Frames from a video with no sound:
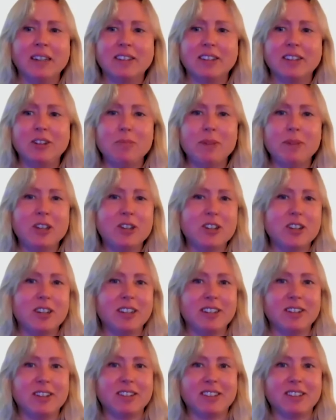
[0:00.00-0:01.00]
So you
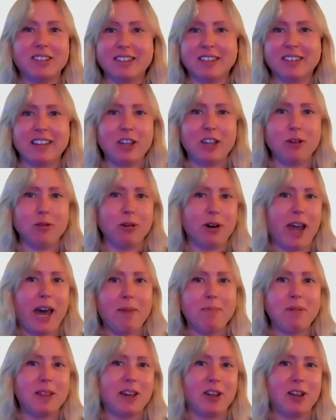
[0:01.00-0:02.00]
mentioned that you were
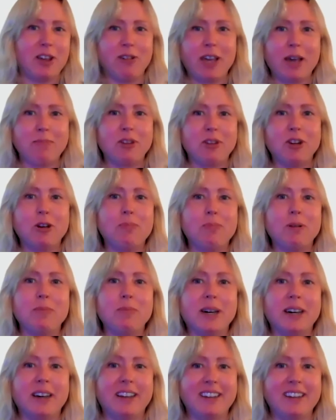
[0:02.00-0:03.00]
happy that you kept an open
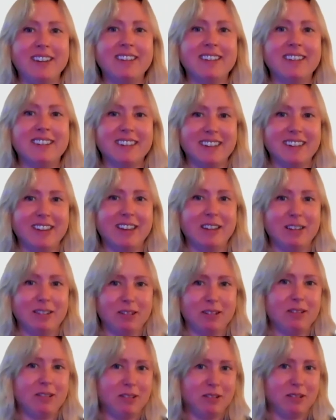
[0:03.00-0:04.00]
mind. I think
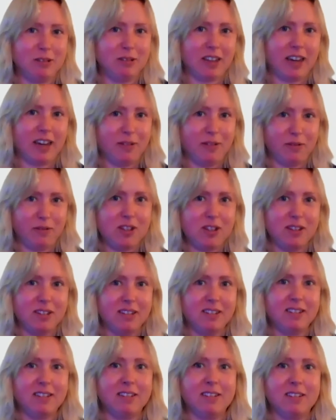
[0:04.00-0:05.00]
kind of
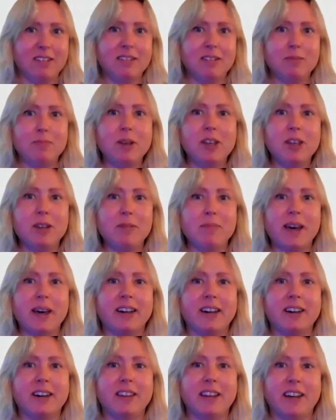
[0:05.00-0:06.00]
speaking
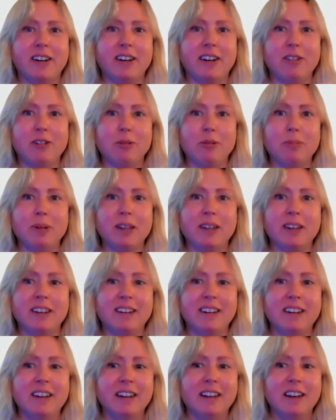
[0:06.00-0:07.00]
back on that a little
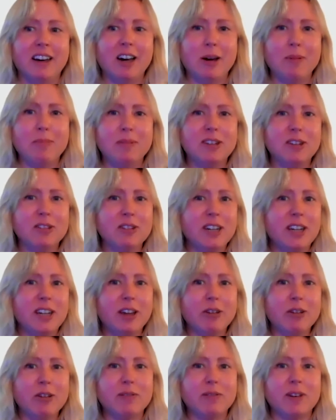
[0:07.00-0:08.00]
bit, is there any
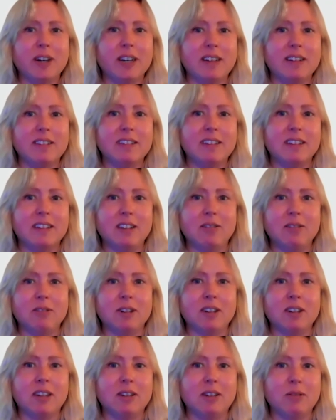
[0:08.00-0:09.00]
other advice that you
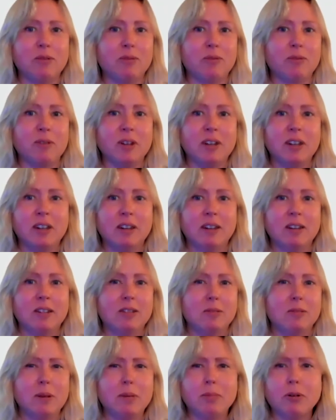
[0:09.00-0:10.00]
would give
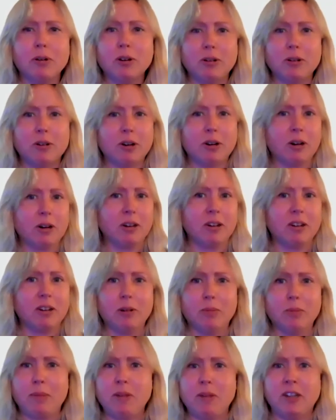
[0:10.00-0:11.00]
to people who are,
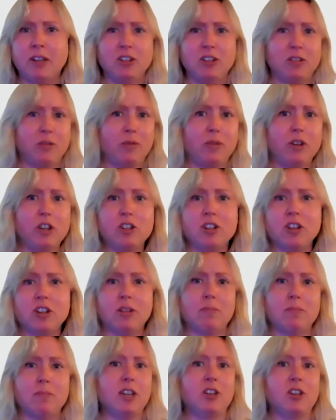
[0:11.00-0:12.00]
maybe just finishing a
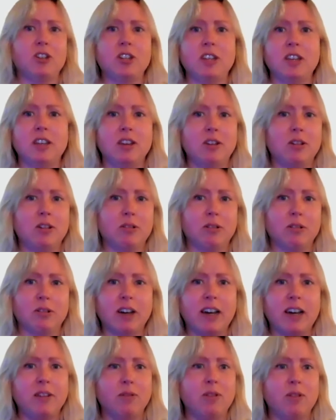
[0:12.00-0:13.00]
PhD or
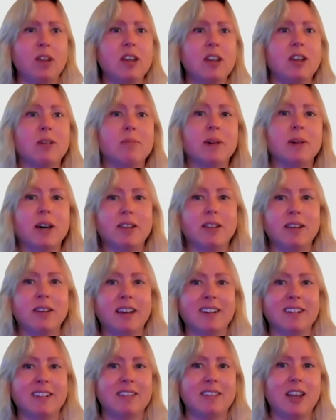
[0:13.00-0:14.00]
kind of thinking about
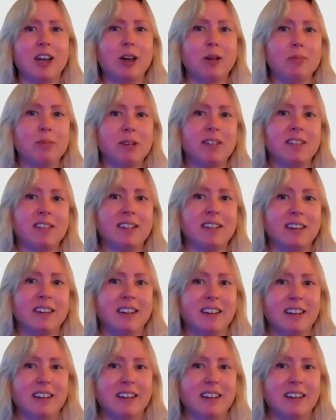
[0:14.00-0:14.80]
next steps